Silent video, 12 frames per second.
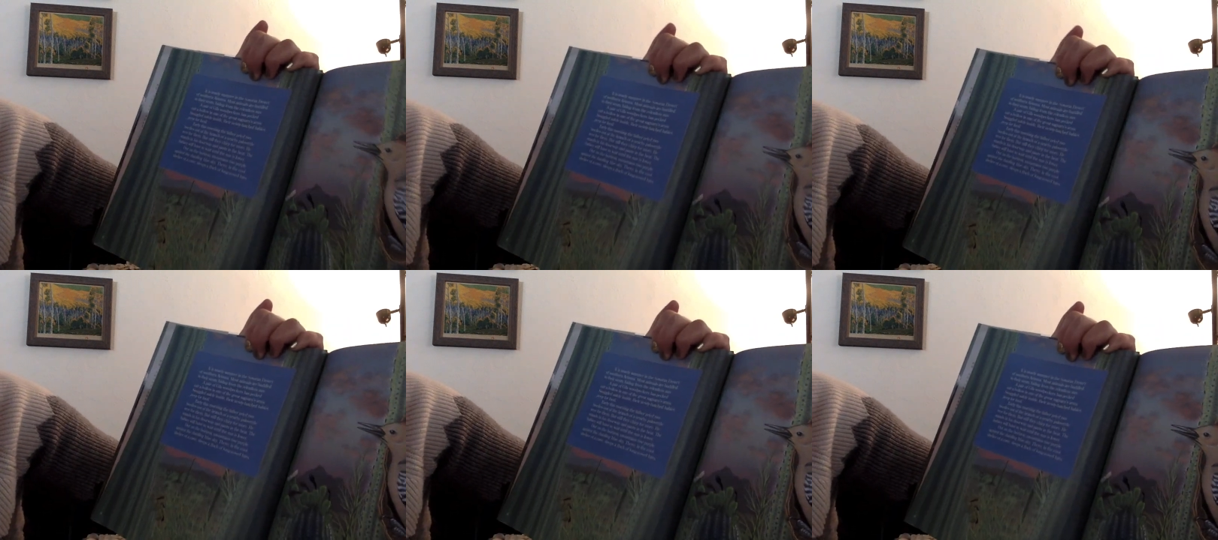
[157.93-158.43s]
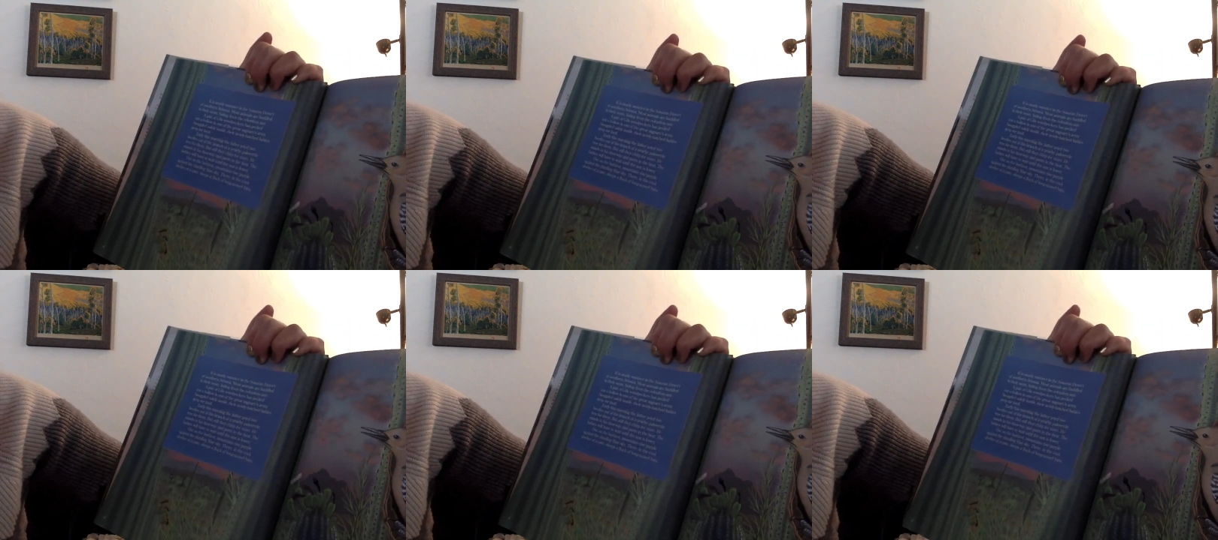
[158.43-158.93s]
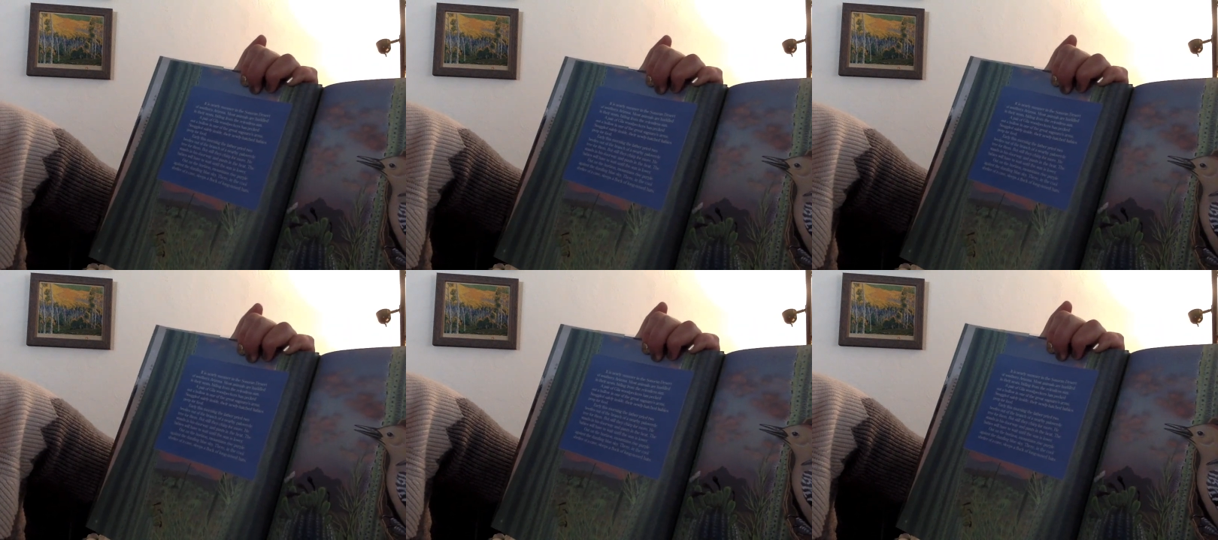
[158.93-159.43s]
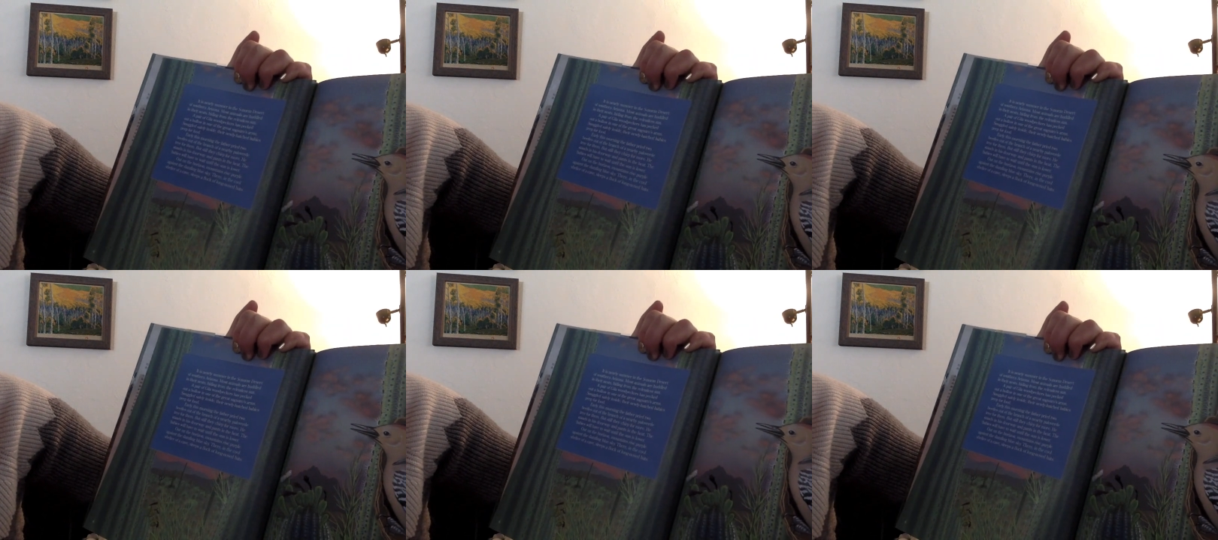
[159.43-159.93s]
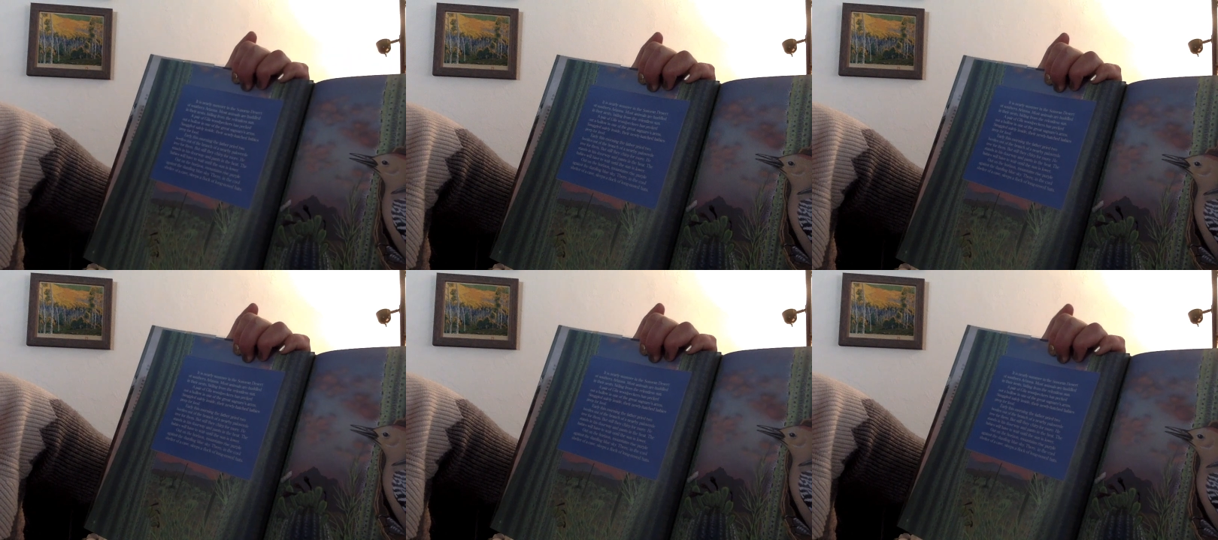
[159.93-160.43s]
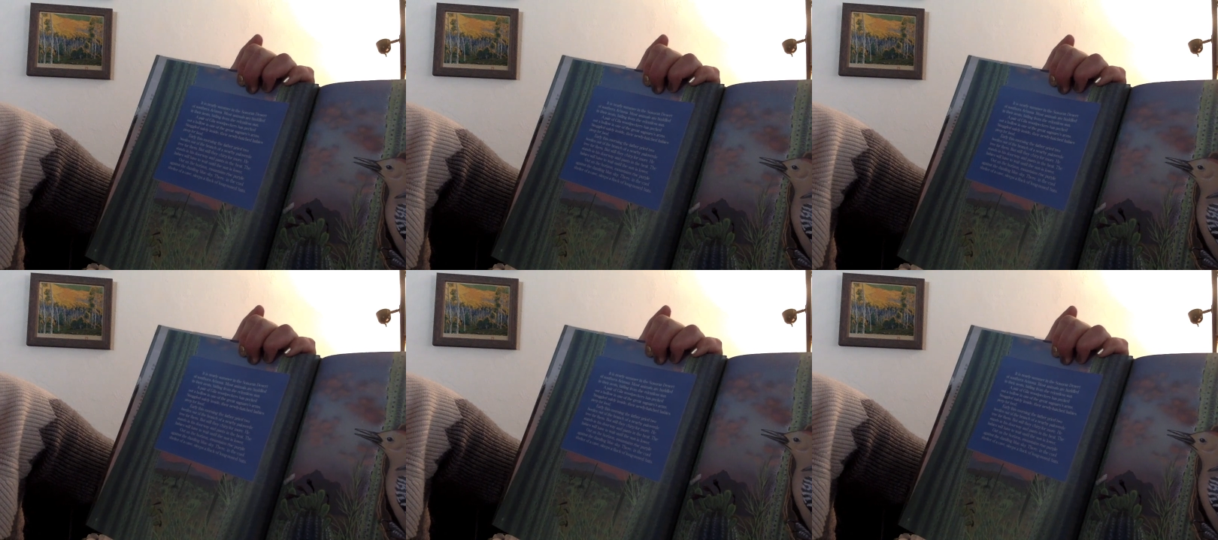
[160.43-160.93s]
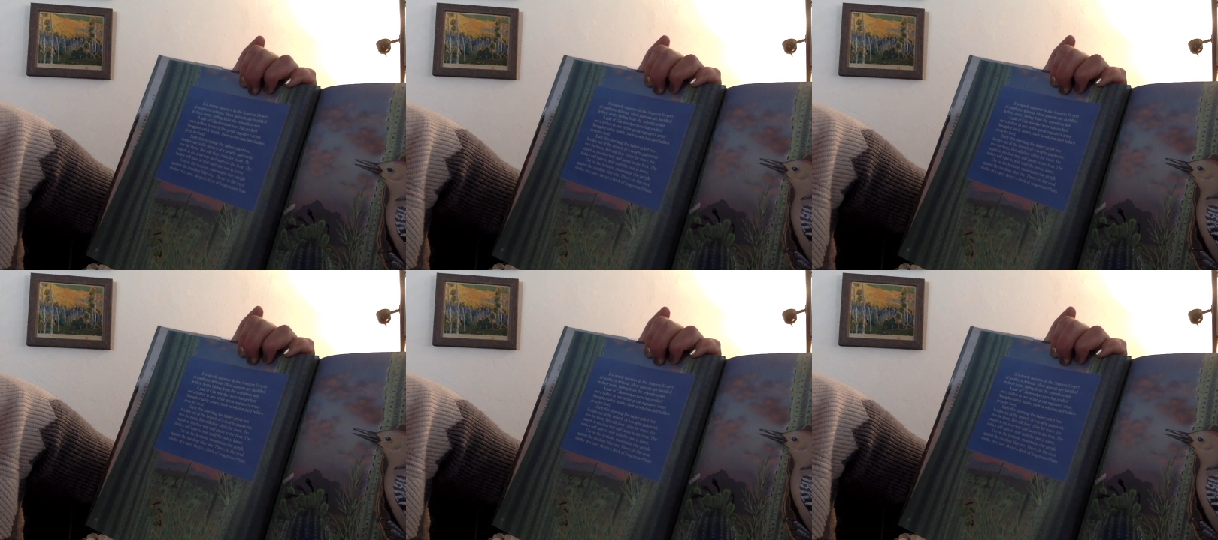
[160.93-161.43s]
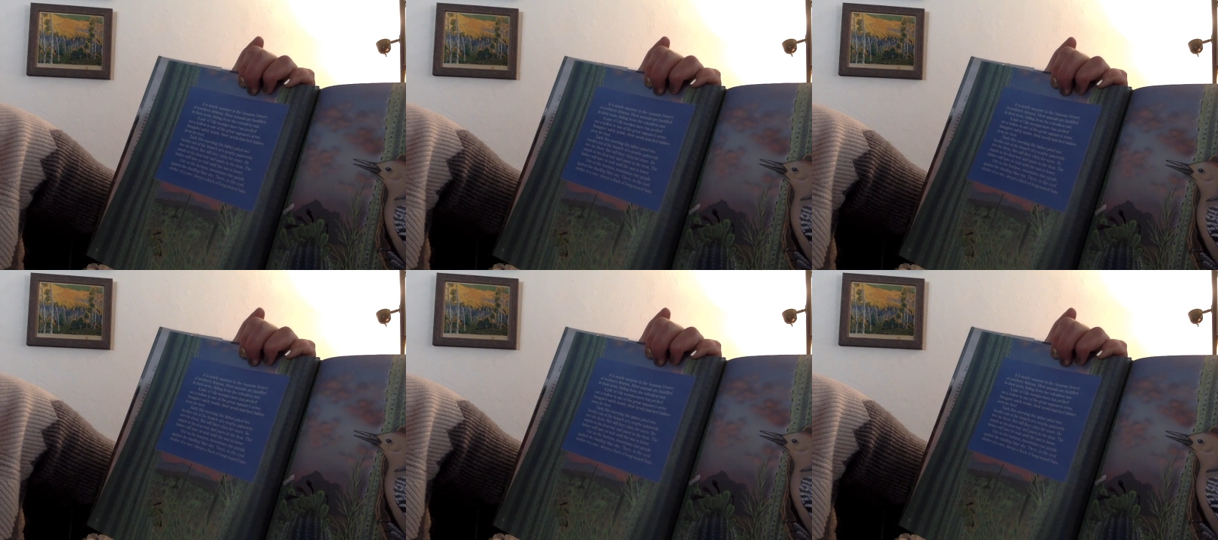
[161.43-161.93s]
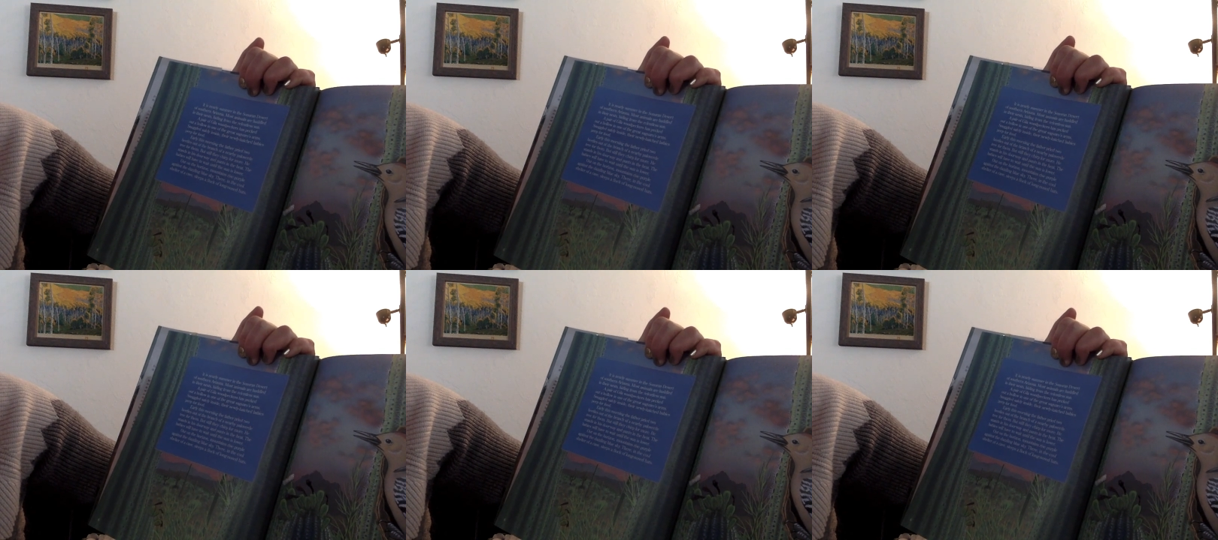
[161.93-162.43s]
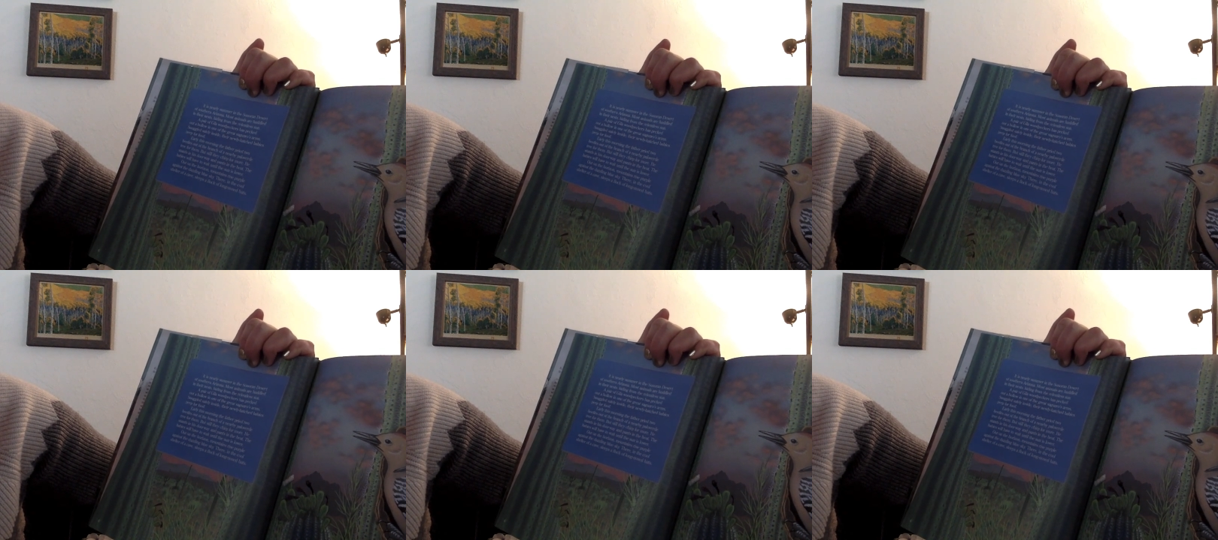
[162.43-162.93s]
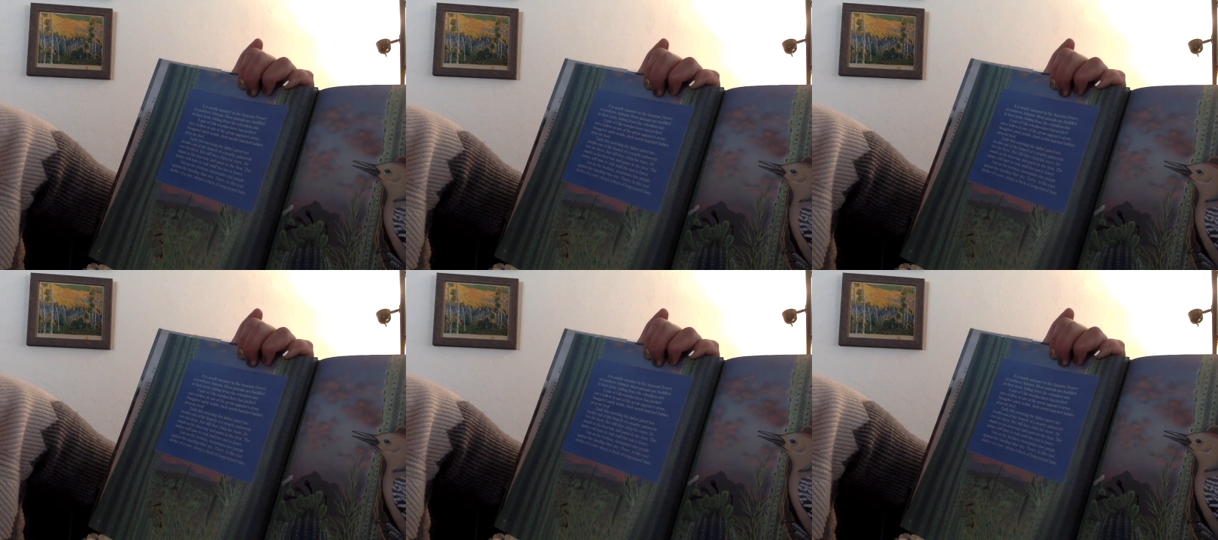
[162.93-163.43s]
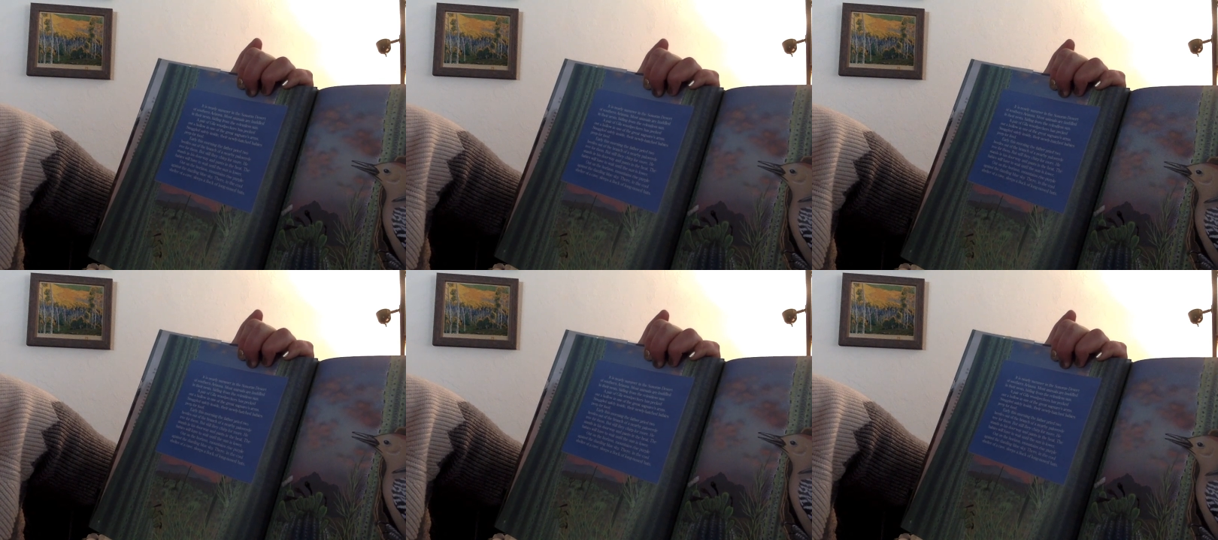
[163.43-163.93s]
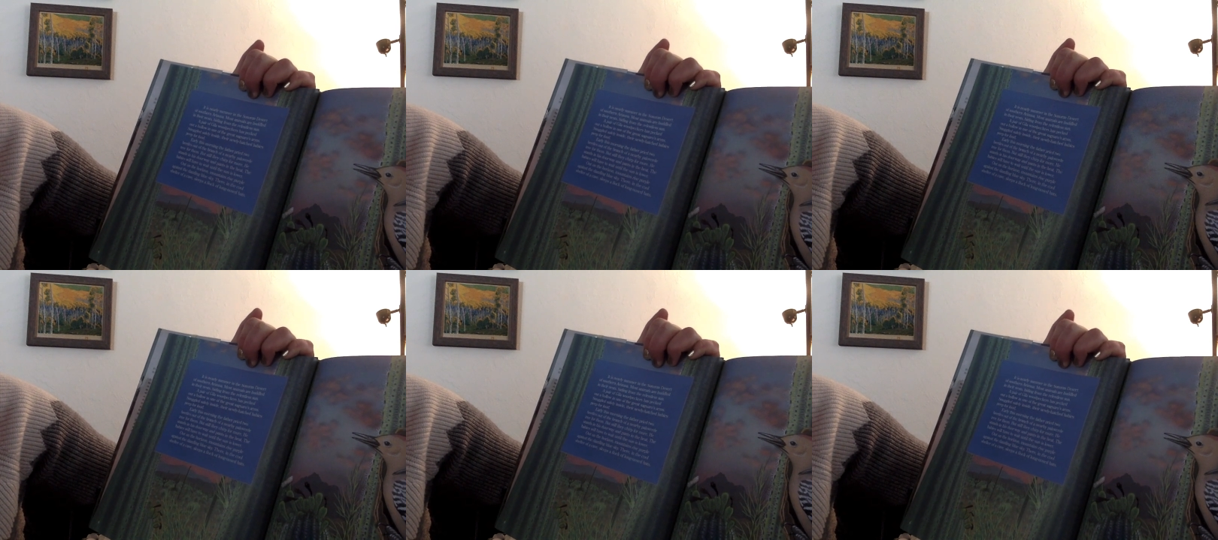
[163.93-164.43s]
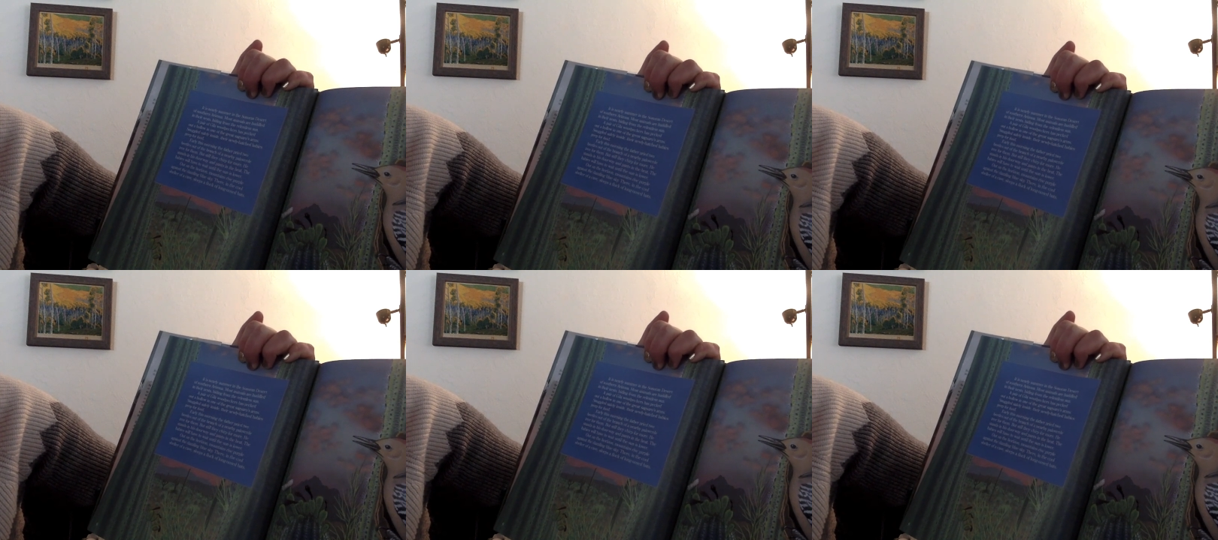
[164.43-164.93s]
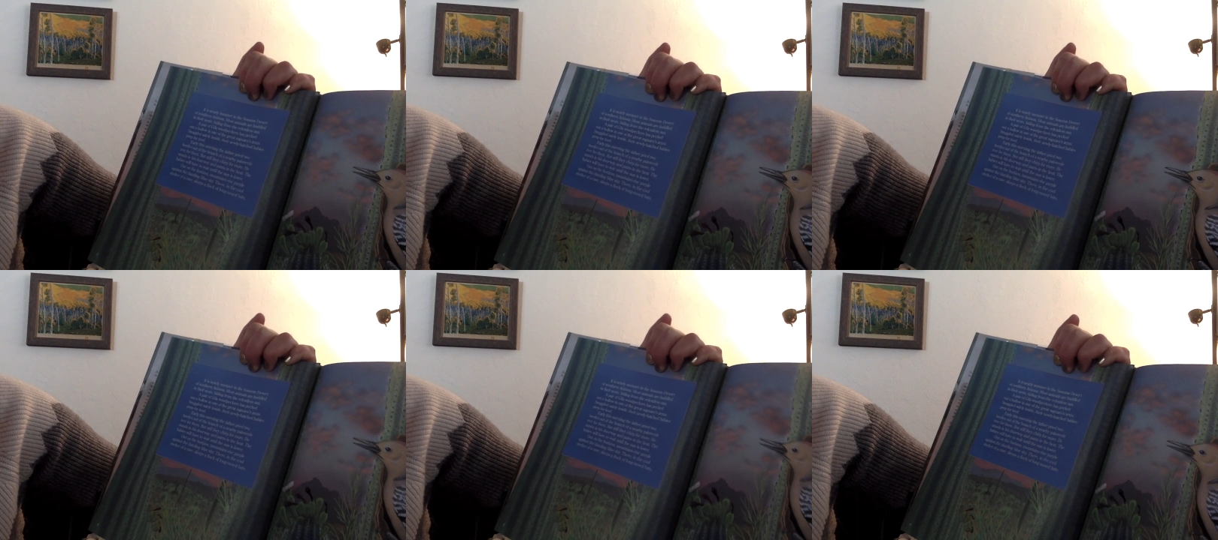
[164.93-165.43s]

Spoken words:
No face is visible, so there are no lips to read.